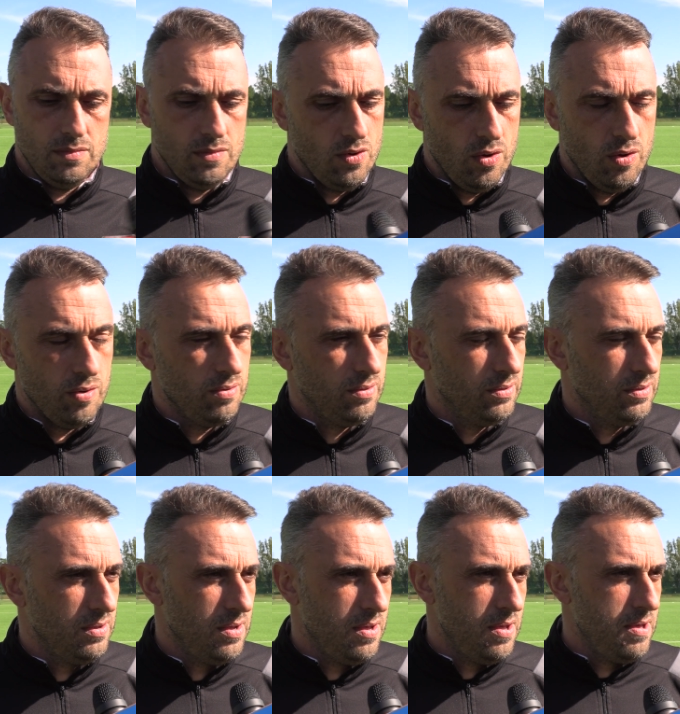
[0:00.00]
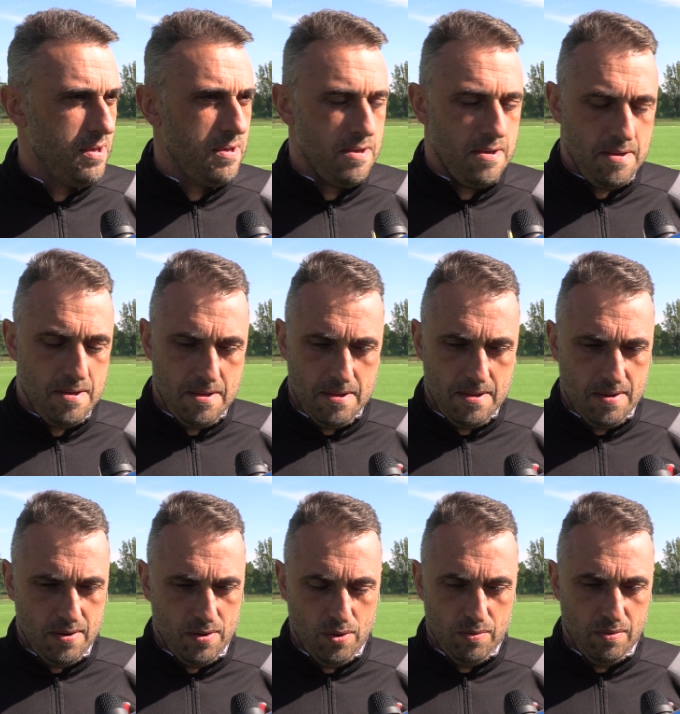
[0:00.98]
No,
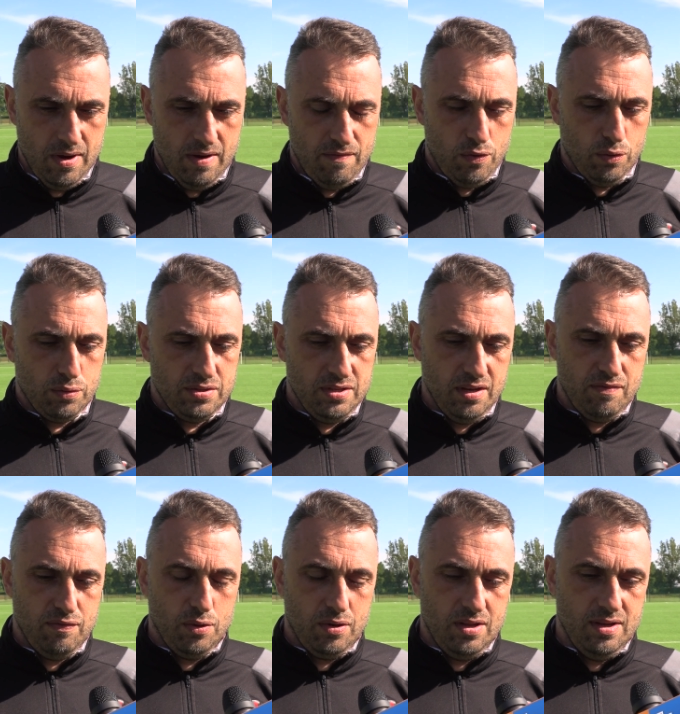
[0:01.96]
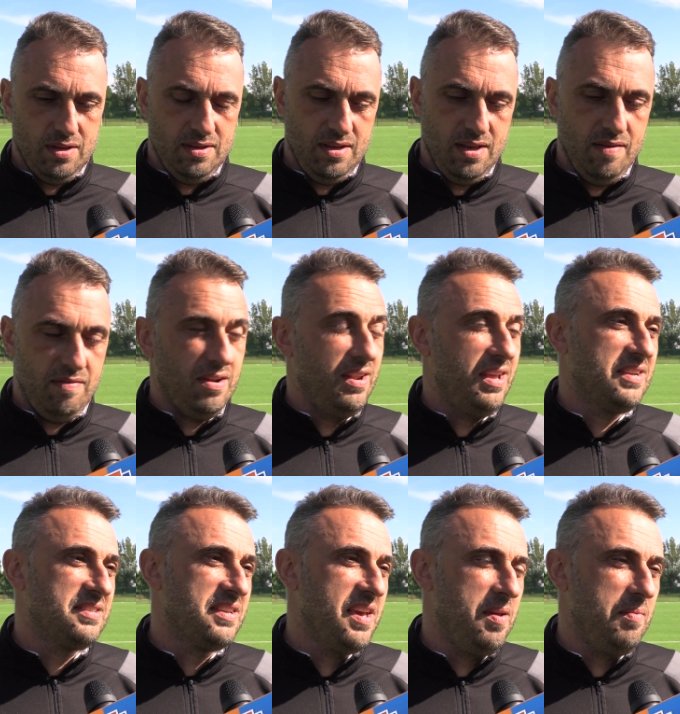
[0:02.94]
no. I'm focusing for the every
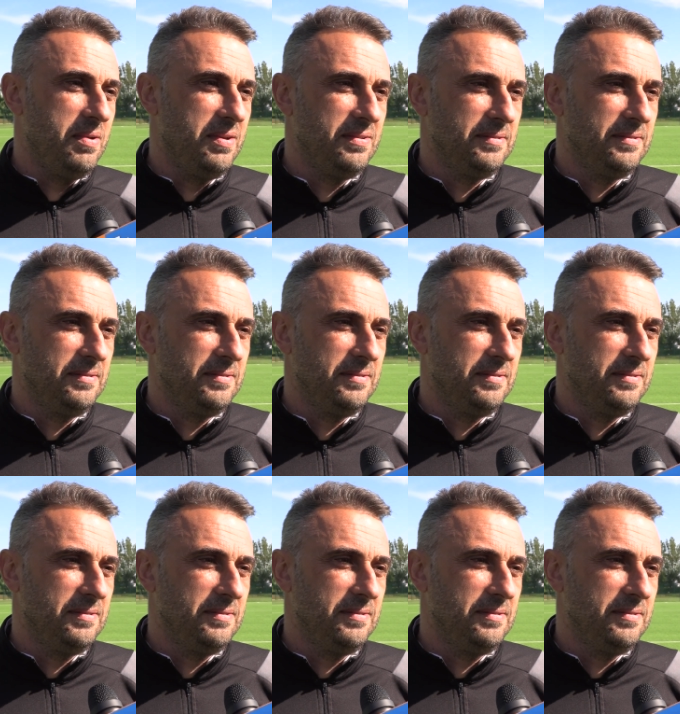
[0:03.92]
next game.